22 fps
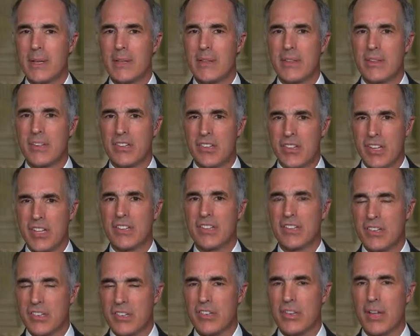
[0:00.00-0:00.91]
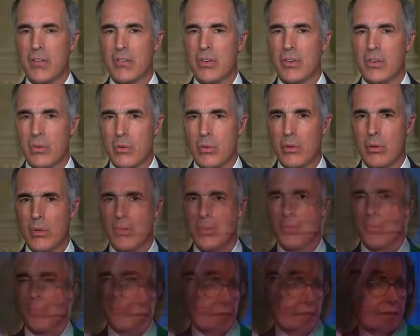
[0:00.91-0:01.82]
the 6- and
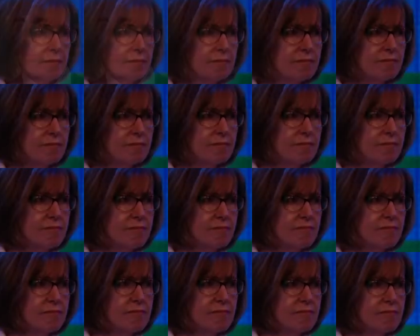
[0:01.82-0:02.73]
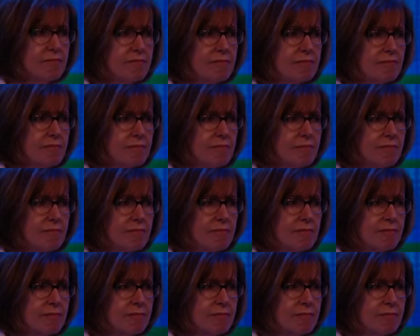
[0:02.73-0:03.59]
7-year-olds, and whether or not we're taking every step